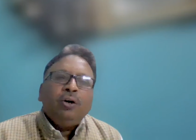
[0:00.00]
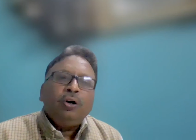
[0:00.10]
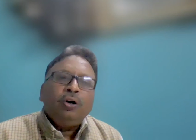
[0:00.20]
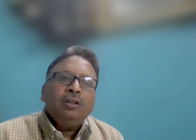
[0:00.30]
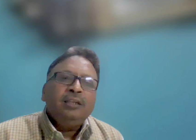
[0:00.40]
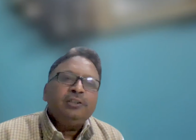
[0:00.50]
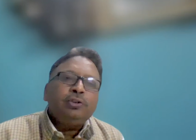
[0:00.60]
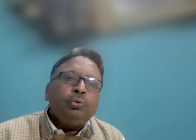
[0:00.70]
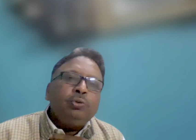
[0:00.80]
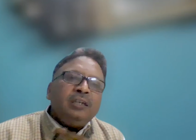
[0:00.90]
all these
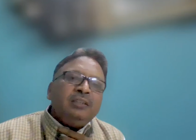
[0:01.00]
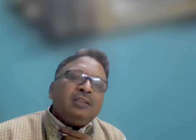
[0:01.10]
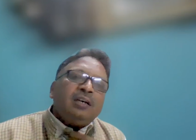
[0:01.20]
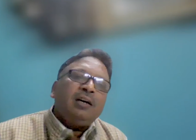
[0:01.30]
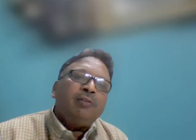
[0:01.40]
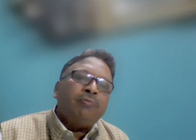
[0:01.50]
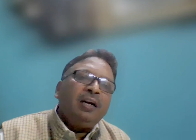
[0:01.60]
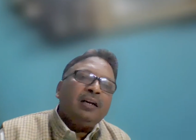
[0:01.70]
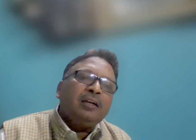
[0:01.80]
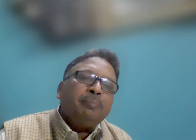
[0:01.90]
students are
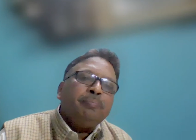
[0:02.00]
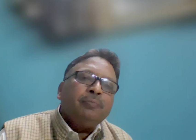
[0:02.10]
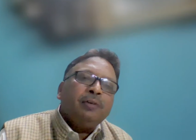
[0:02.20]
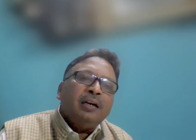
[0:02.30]
welcome.